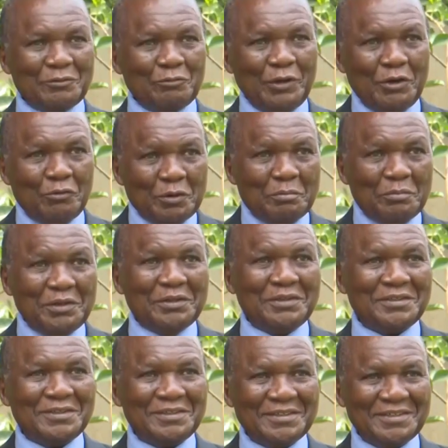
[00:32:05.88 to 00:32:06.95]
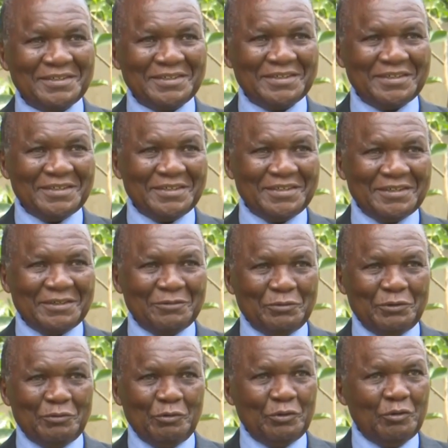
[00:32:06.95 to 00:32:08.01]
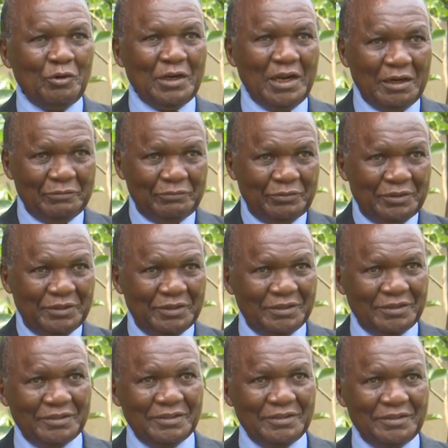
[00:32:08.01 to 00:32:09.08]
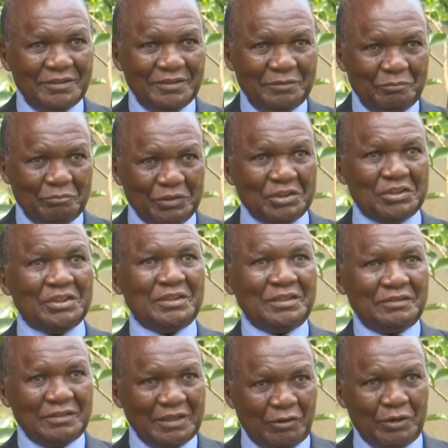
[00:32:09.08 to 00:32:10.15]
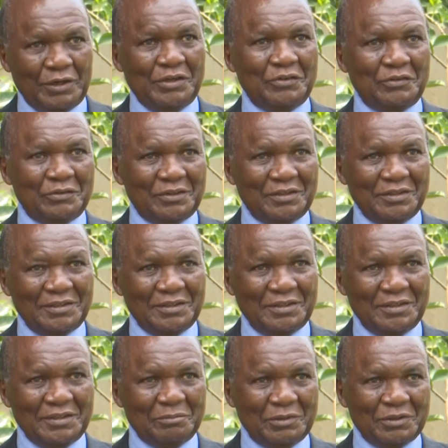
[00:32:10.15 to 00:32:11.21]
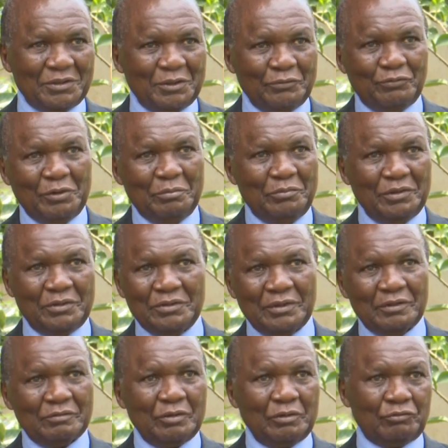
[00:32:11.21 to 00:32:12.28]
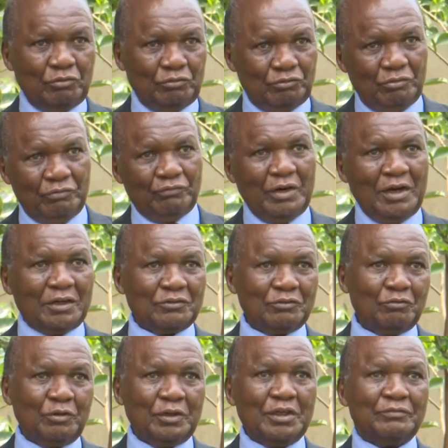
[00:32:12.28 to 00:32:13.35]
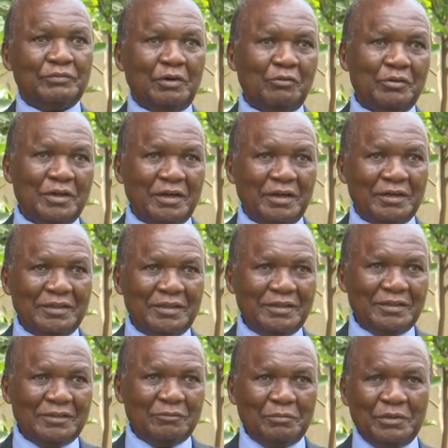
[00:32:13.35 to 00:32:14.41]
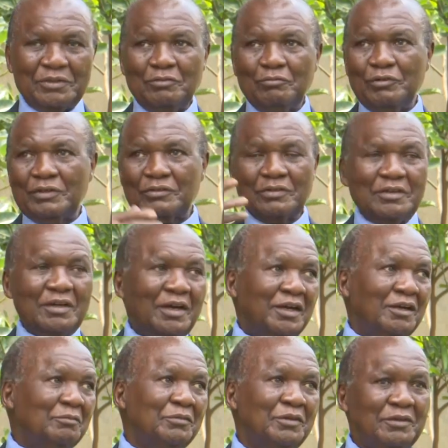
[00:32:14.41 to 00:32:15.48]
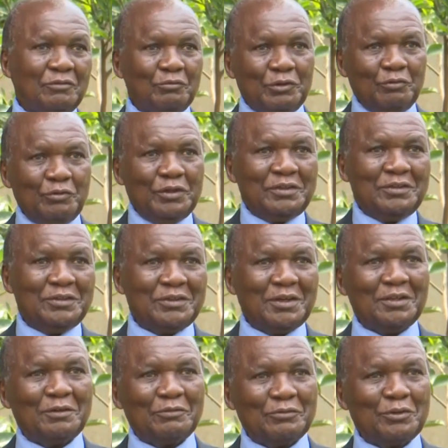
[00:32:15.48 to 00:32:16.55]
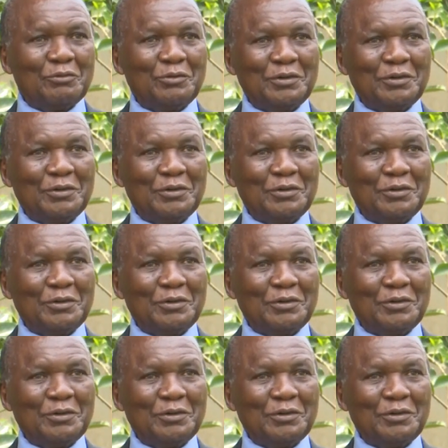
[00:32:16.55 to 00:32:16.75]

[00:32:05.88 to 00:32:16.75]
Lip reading: When we meet, okay. we don't have a meeting arranged. But if we meet at social function, wherever we are, meet in Western Ireland, we greet each other very